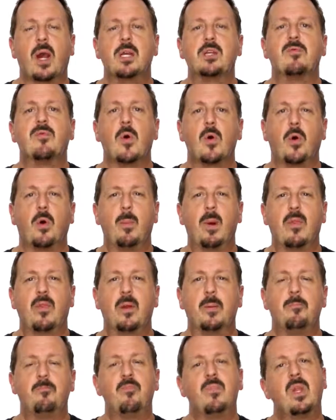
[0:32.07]
Scratch vocal
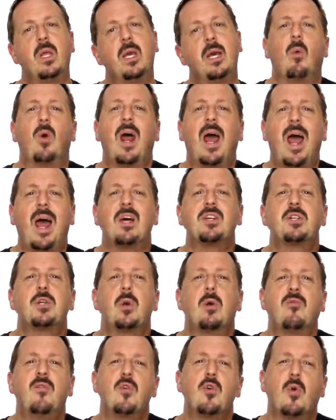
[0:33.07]
method. I want to
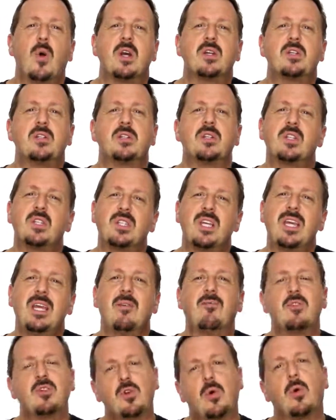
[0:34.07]
ask you a few questions to
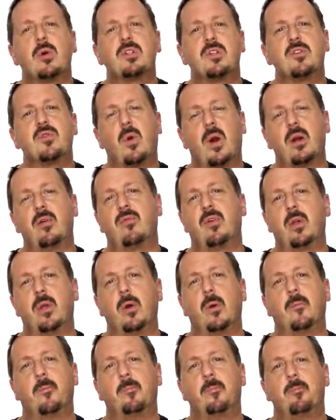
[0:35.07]
see if this course is right for
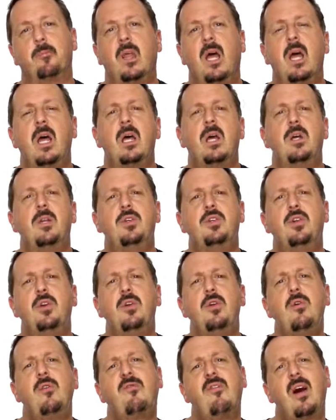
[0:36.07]
you.
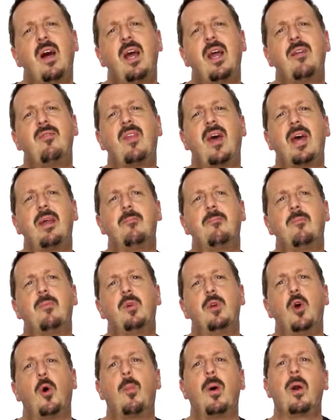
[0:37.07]
Do you find
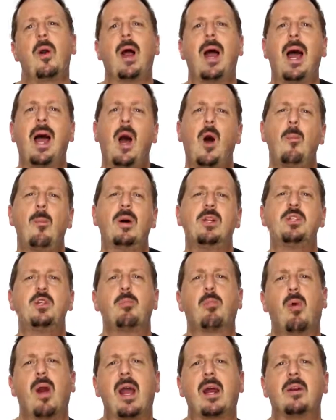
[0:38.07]
that no matter how
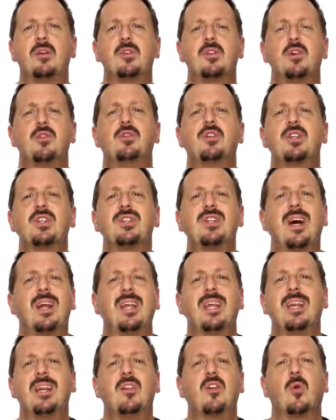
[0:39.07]
much you practice, you're just
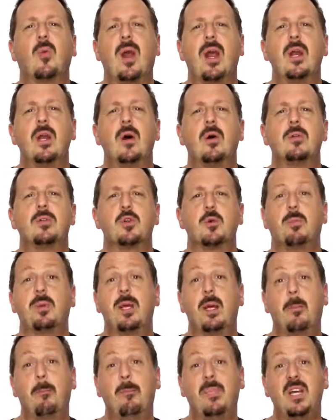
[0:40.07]
not hitting the right notes or
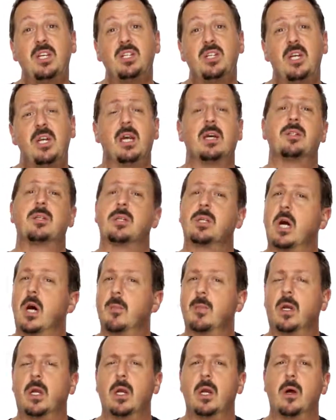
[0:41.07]
being pitchy, as
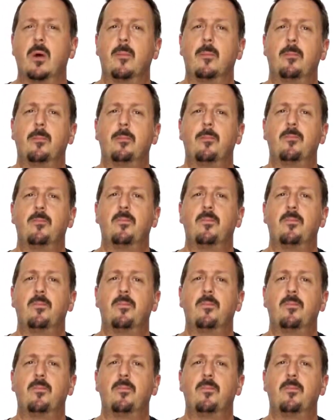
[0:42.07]
it's commonly known?